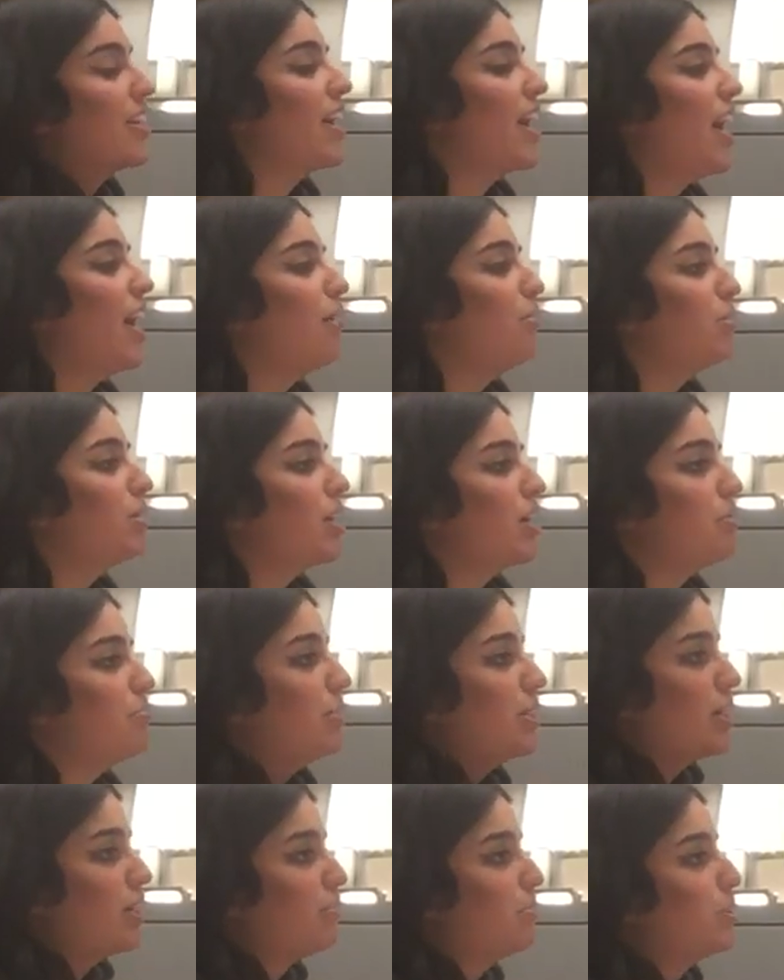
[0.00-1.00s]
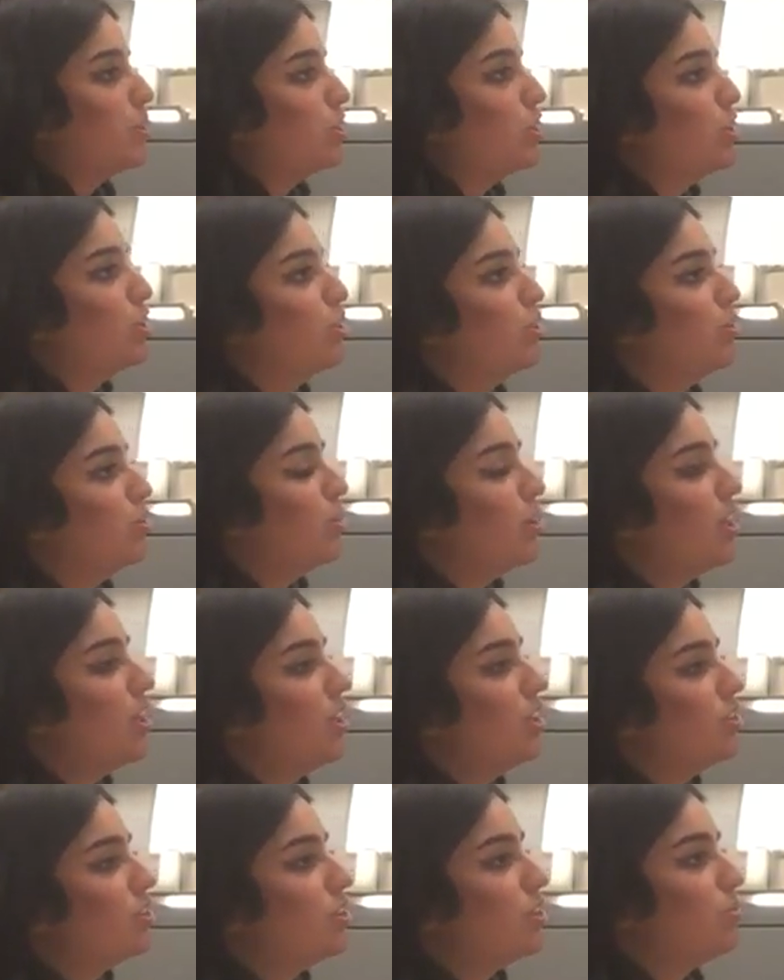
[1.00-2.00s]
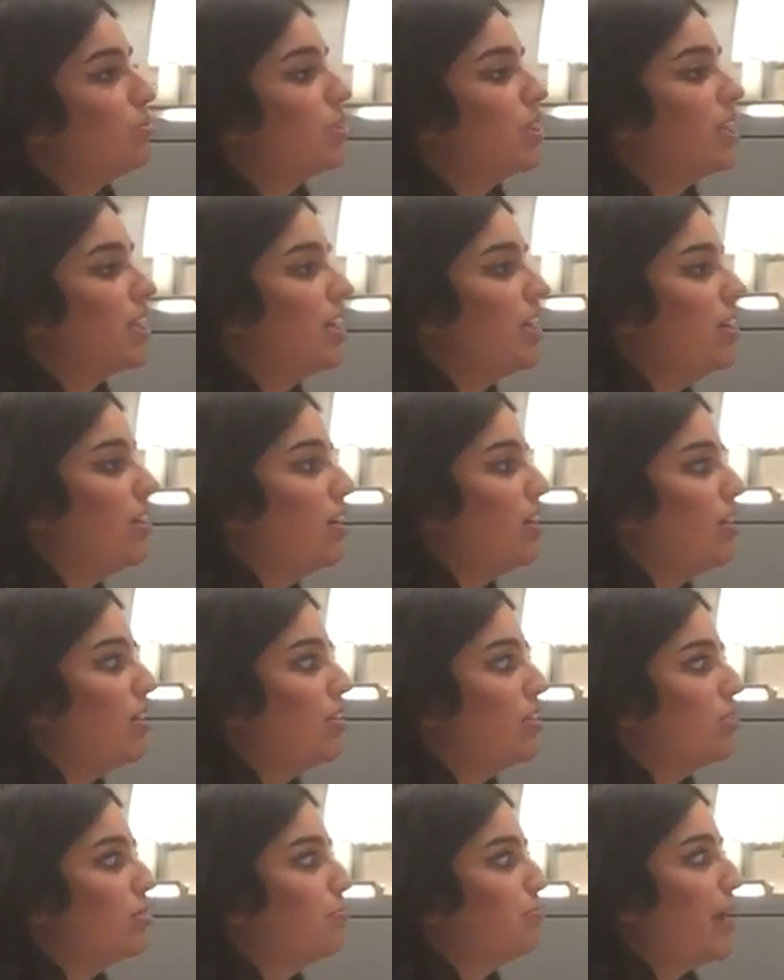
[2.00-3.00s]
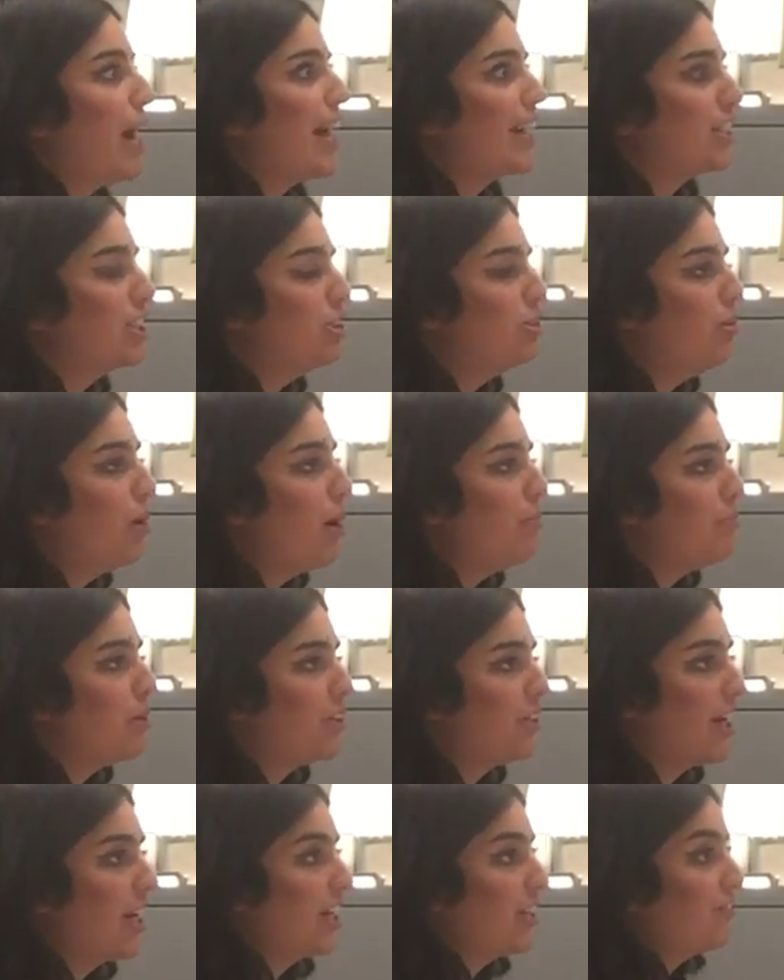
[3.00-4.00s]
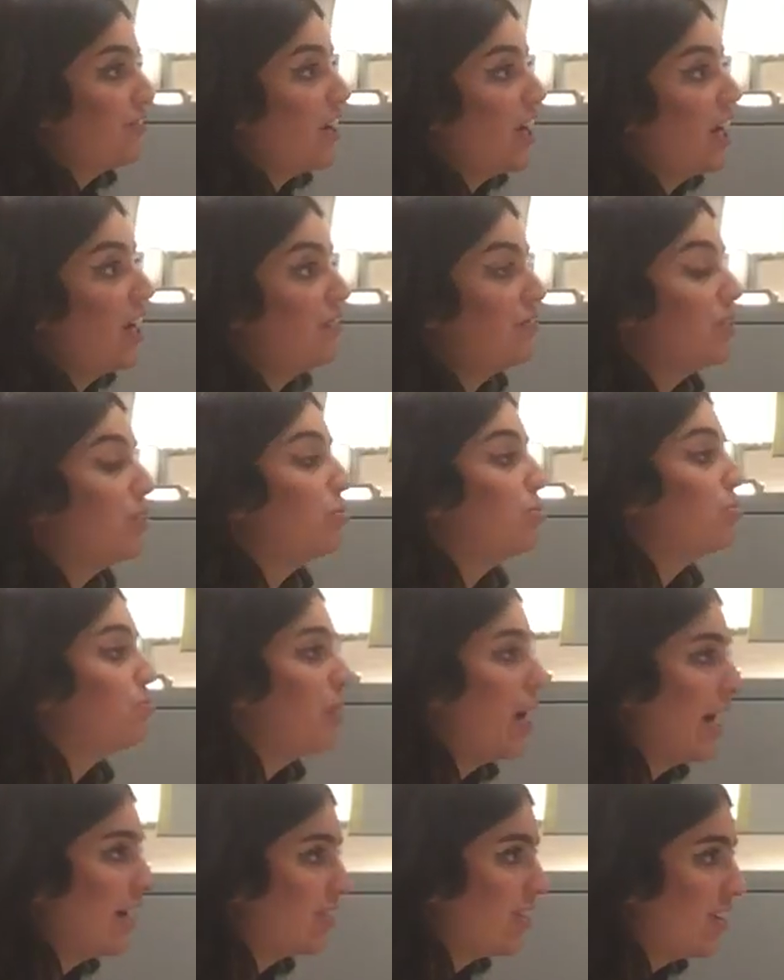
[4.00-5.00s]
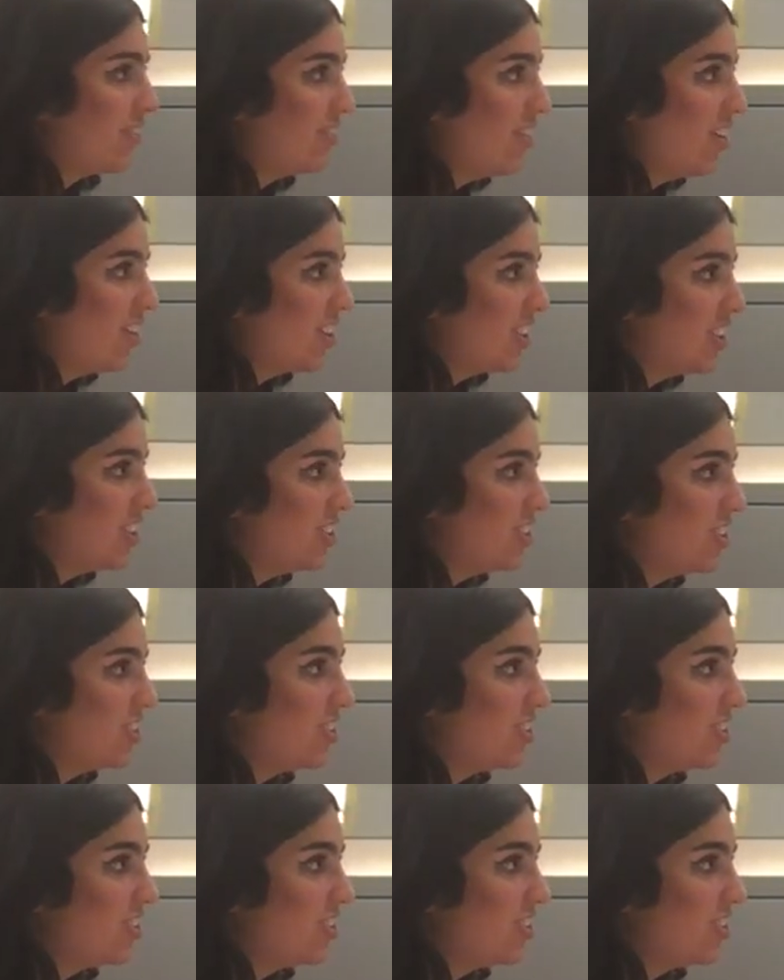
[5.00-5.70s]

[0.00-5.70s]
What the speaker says: then how will I be able to really back you up on that if I have no background knowledge?